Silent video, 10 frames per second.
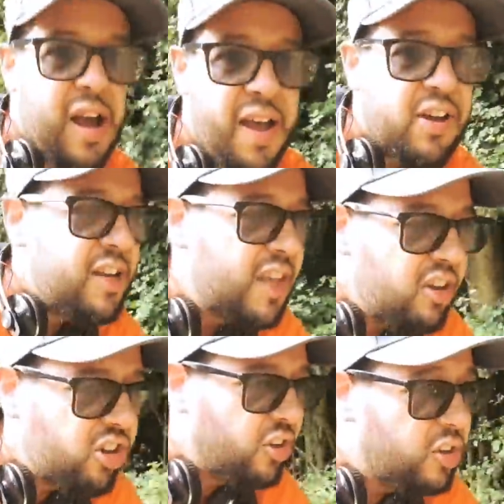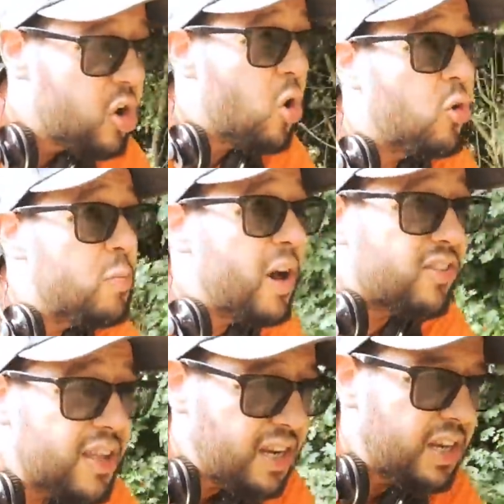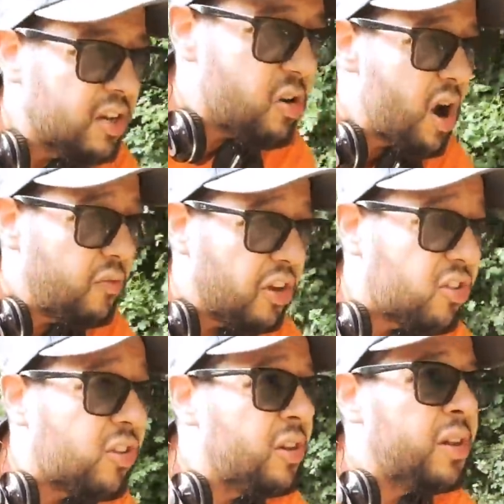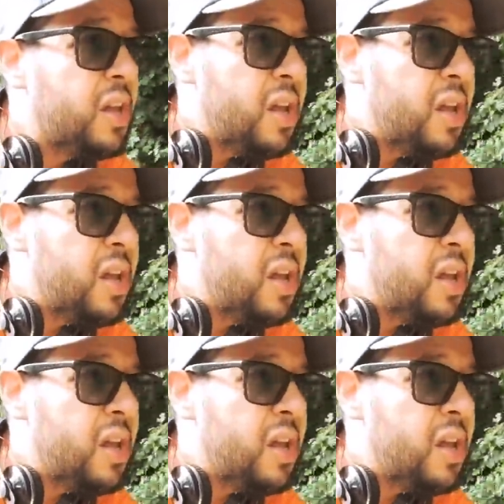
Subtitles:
I have a condition called myasthenia gravis,